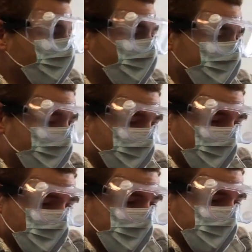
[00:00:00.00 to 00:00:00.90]
thing that
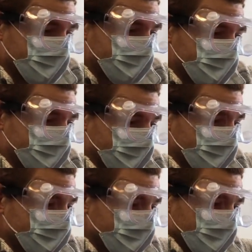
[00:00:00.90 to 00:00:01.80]
we need to
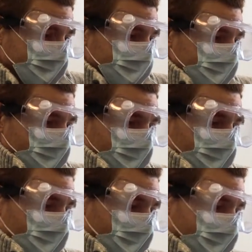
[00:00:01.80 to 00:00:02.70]
discuss is
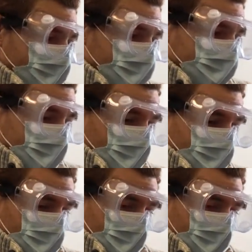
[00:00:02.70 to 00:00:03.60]
there is an
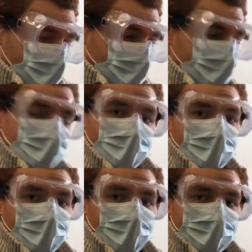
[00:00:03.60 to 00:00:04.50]
inherent shock
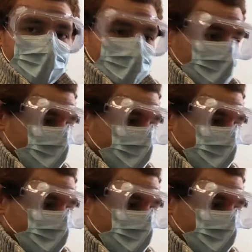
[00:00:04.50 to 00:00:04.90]
hazard with the